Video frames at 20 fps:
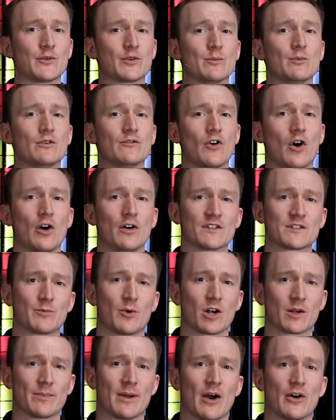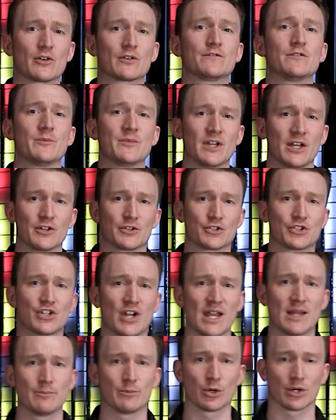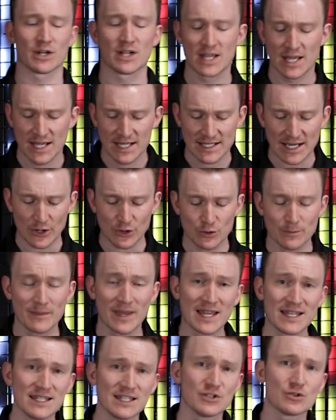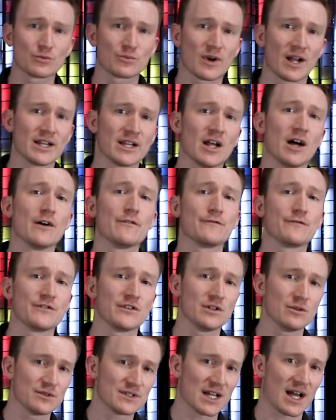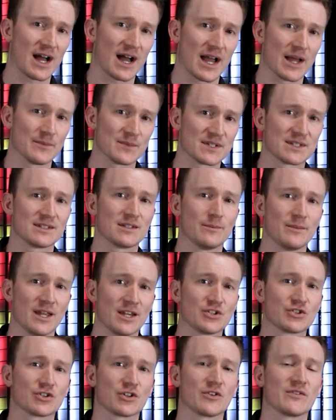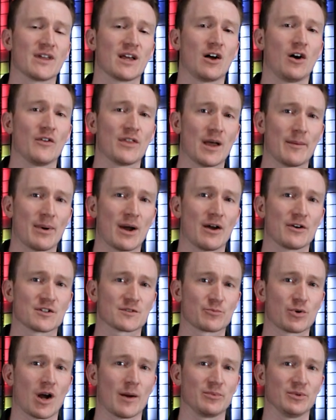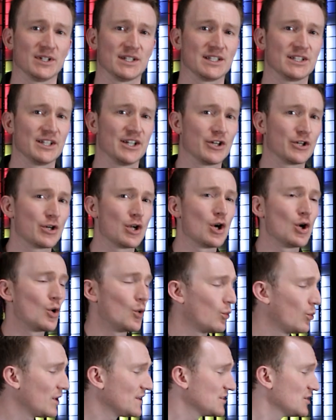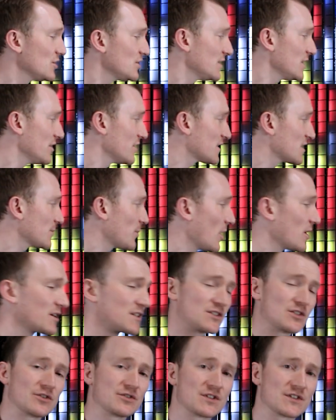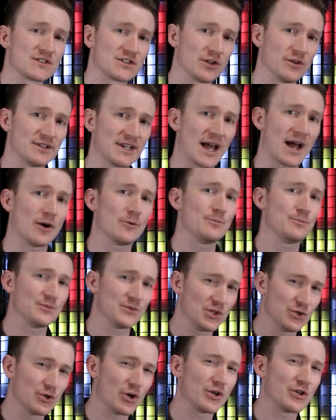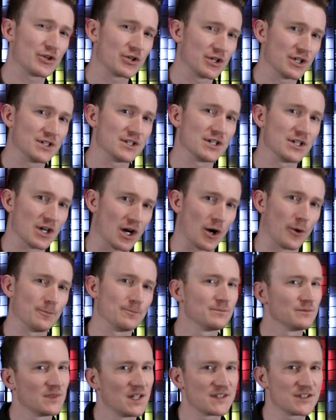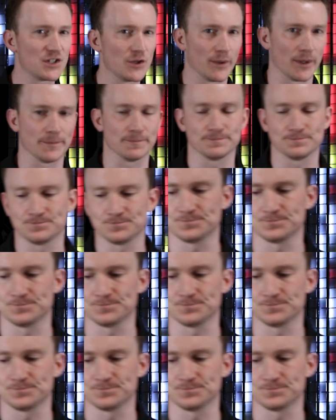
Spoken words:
and remove all spark powder from the inner chamber. Now you may need to run it a few times to make sure that all that powder is properly cleared. Once you see the sparks start to slow down, you know you're good to go. Let's do it.